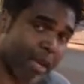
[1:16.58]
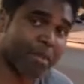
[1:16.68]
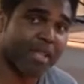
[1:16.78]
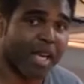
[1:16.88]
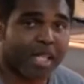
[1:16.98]
couple
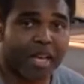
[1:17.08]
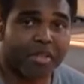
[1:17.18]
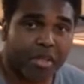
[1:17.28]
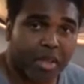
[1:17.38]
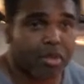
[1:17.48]
signs how you
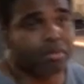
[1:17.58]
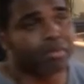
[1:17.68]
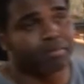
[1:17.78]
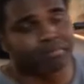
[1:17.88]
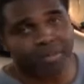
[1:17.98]
know
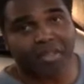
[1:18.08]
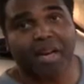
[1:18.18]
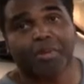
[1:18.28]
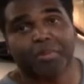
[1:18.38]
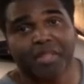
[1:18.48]
it's
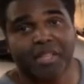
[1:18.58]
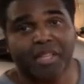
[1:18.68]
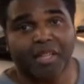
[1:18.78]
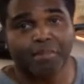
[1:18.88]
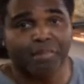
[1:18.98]
time to replace your
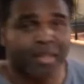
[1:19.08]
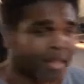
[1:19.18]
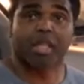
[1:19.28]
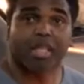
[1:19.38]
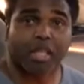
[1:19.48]
hub.
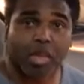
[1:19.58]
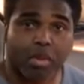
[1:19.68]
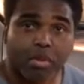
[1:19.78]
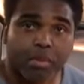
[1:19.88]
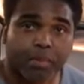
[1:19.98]
Either get a
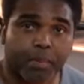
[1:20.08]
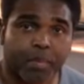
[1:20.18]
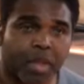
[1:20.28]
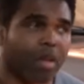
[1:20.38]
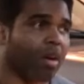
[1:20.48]
code,
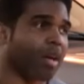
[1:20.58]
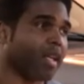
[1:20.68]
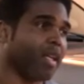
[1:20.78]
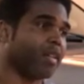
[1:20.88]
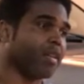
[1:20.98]
or
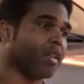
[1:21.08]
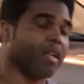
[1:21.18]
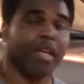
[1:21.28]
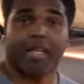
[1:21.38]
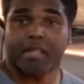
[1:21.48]
either
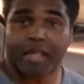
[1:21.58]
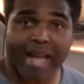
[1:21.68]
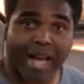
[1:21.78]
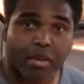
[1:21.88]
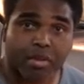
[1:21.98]
it gets
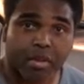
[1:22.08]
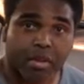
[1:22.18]
loud,